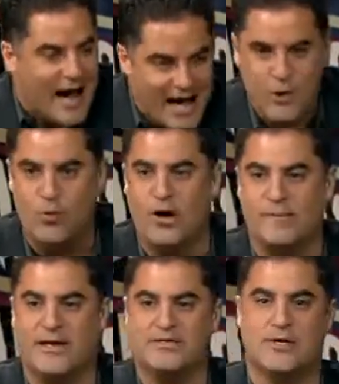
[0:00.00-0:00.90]
I don't want to
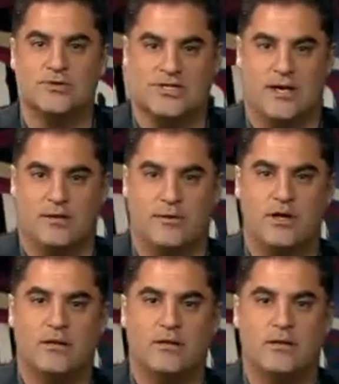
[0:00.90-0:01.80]
be associated
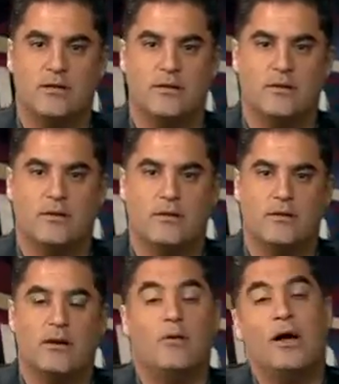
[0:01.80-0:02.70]
with.
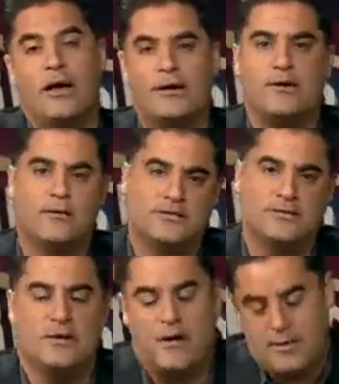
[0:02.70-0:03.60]
Well, I don't know.
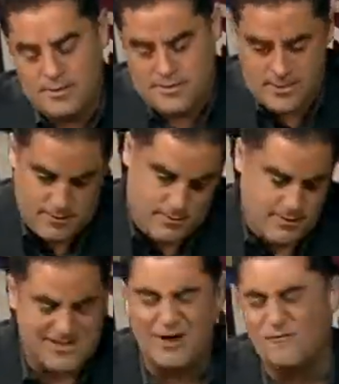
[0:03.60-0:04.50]

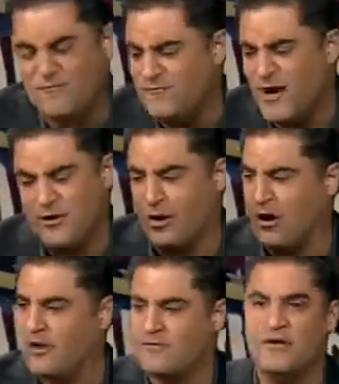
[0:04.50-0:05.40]
Oh, fuck
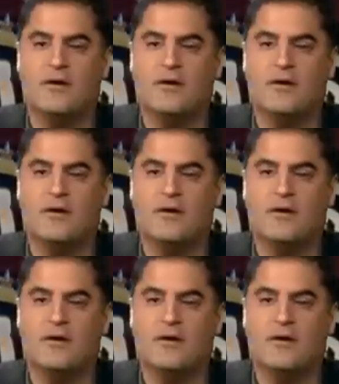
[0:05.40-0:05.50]
off.